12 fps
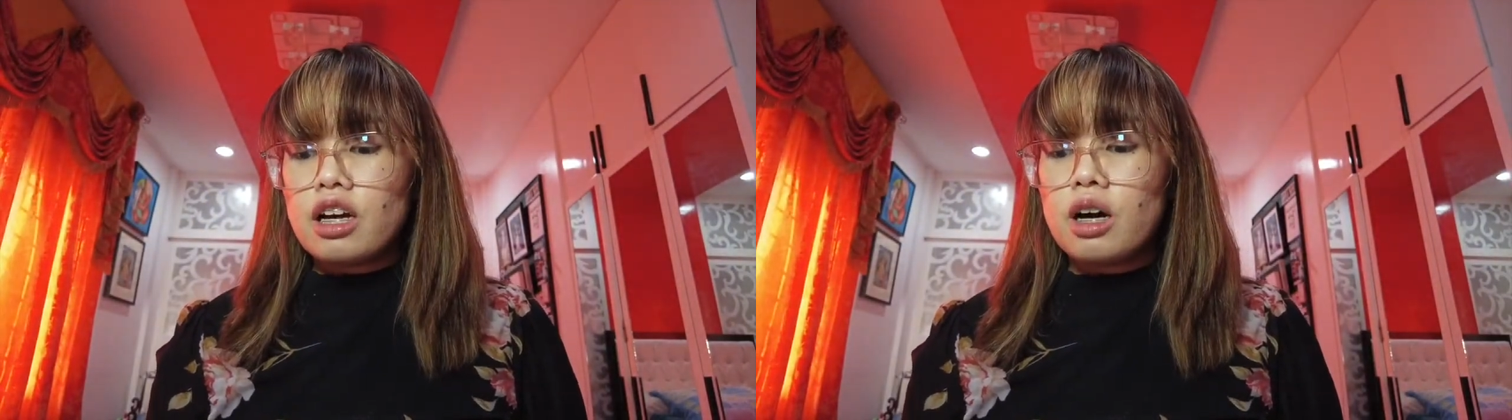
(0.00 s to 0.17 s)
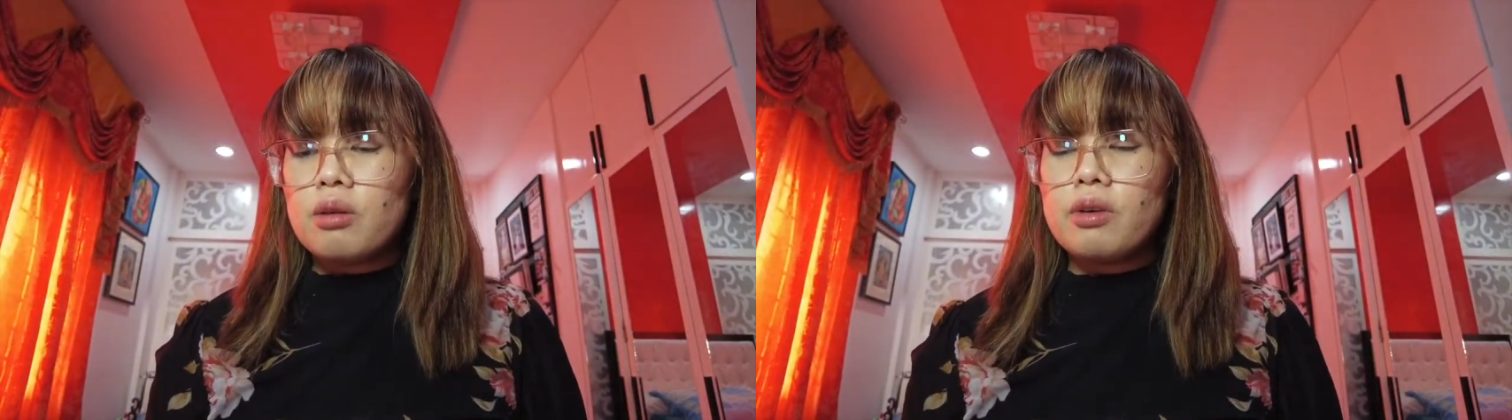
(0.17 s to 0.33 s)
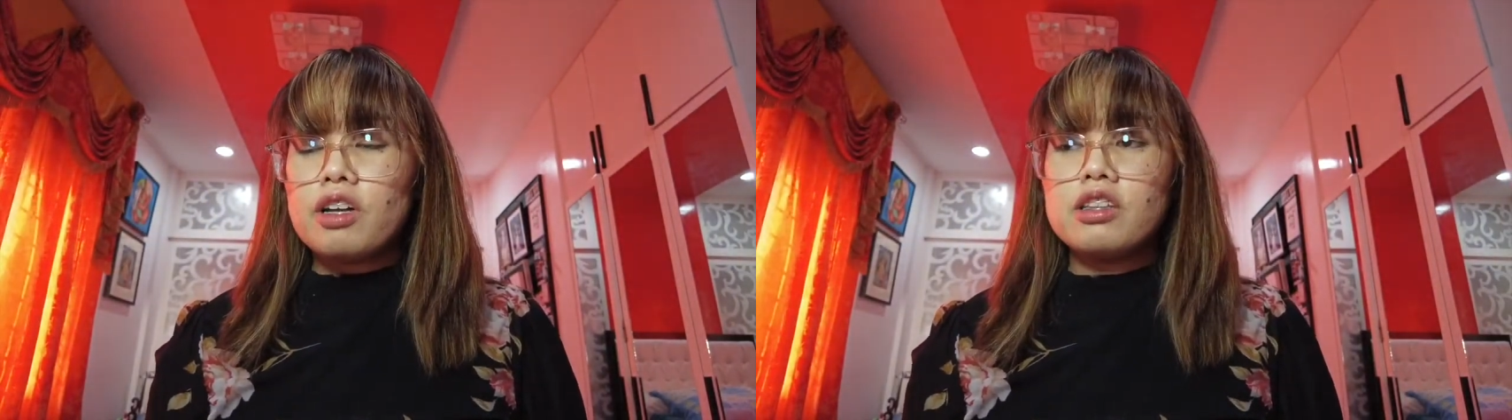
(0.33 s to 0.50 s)

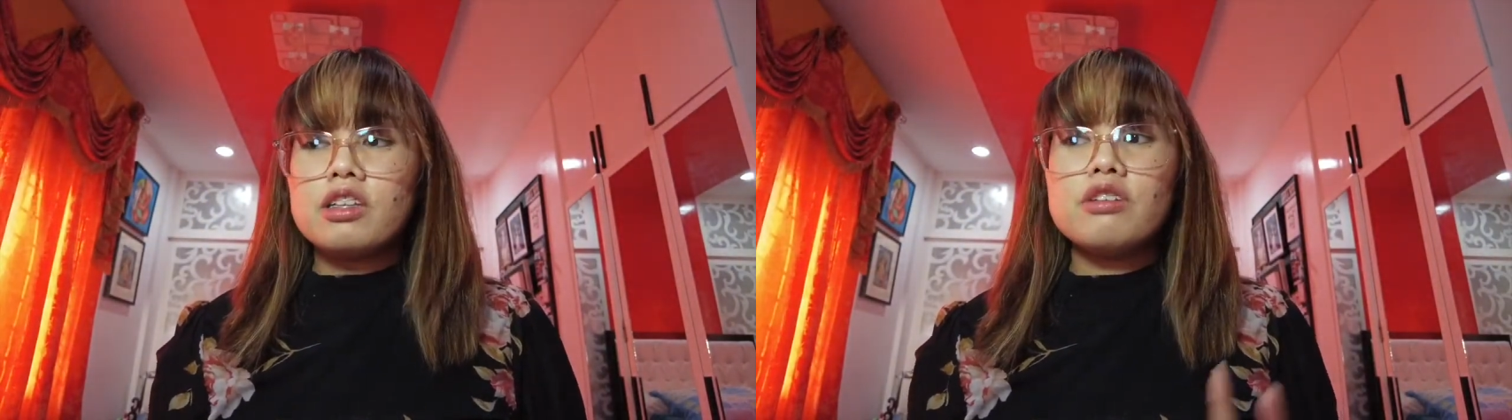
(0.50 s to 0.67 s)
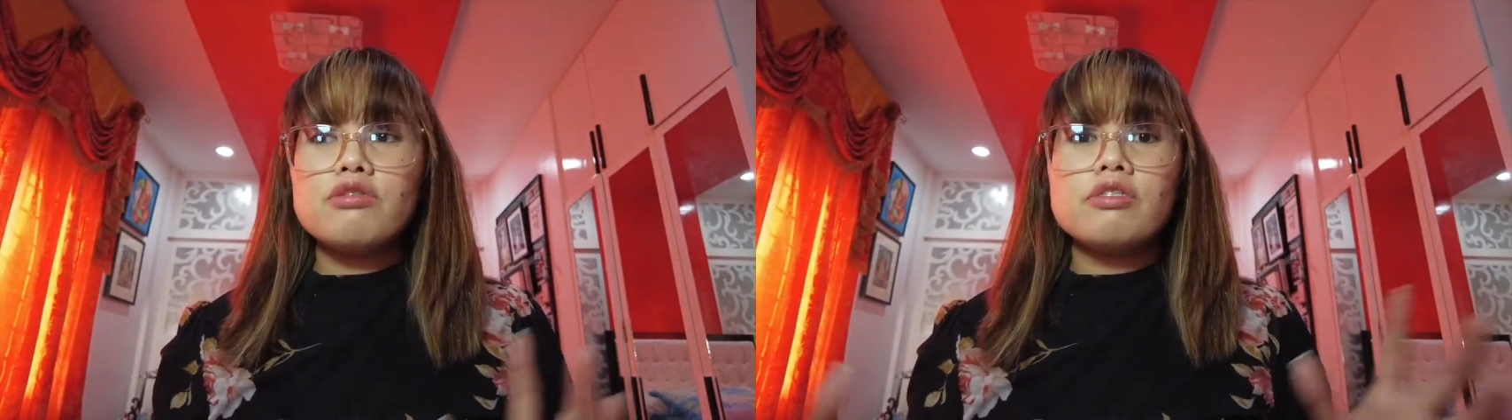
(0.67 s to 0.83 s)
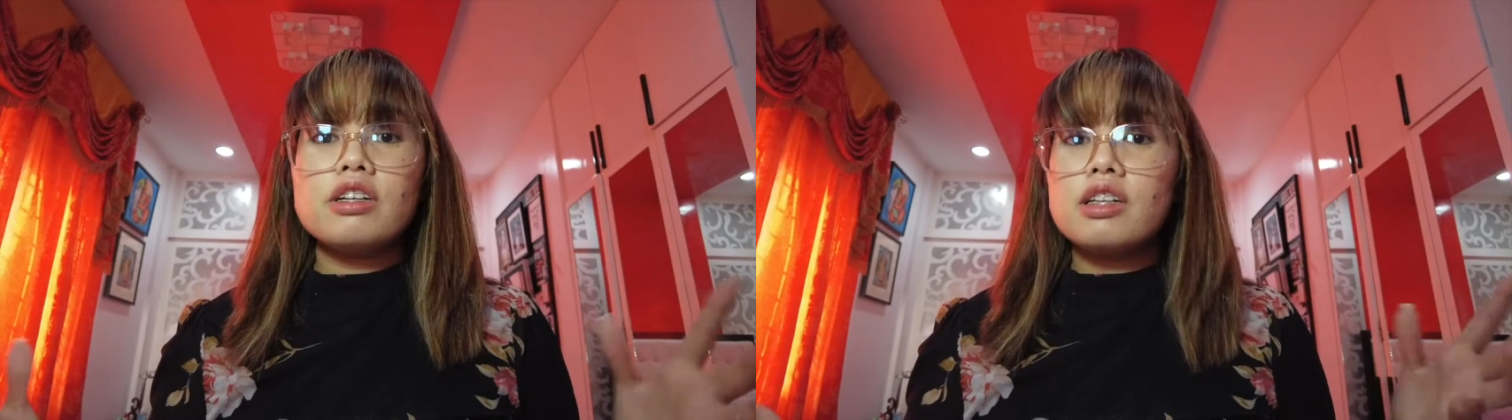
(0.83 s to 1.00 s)
I'll
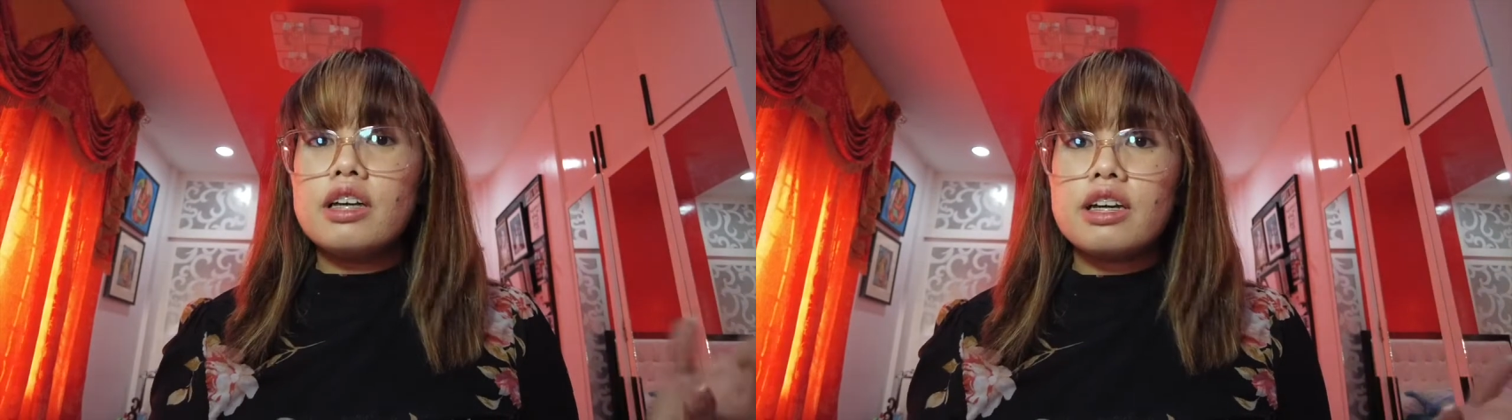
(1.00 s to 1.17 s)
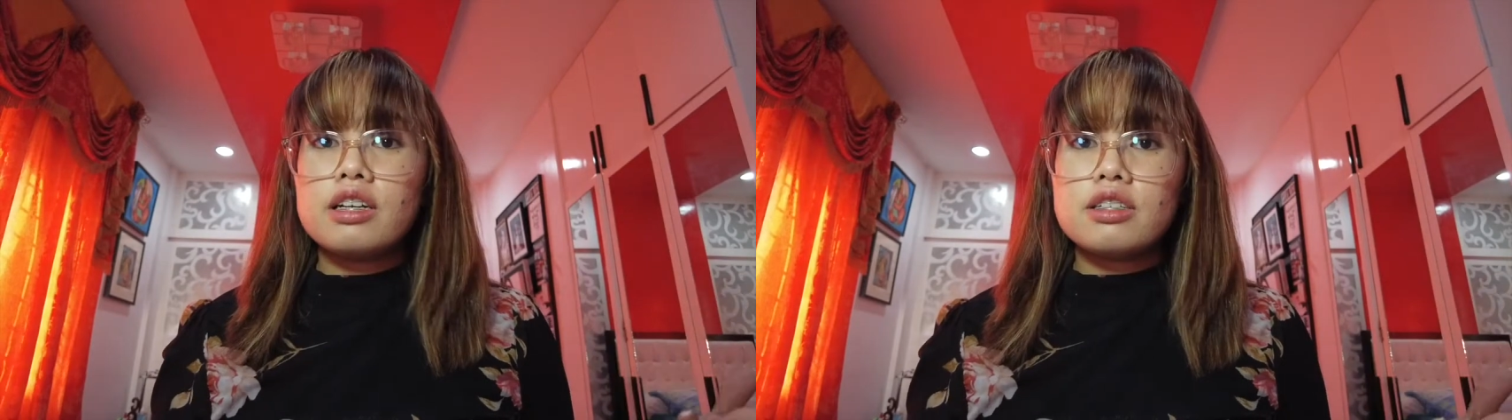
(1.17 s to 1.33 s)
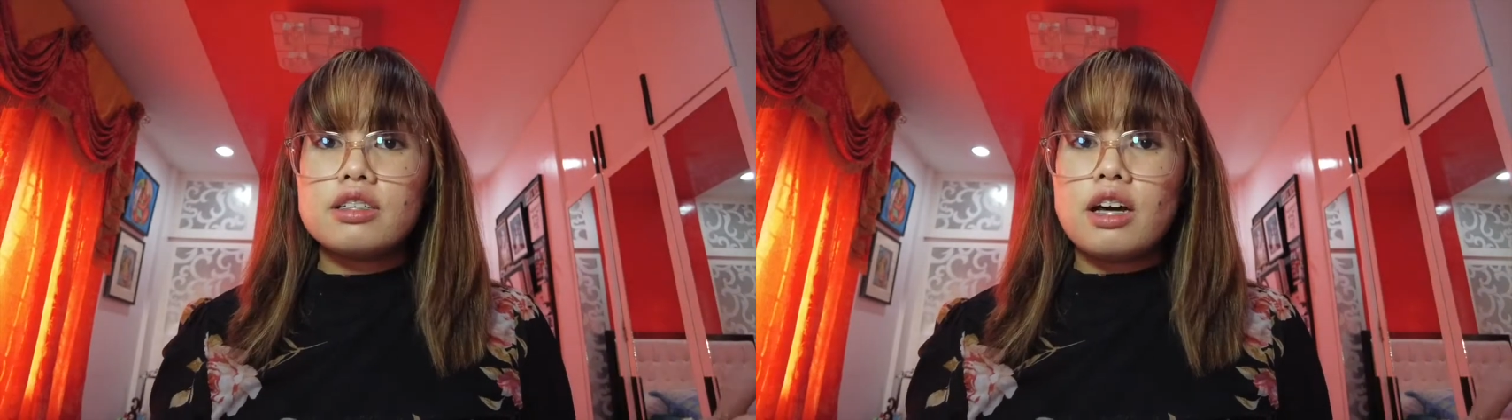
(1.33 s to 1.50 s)
leave the links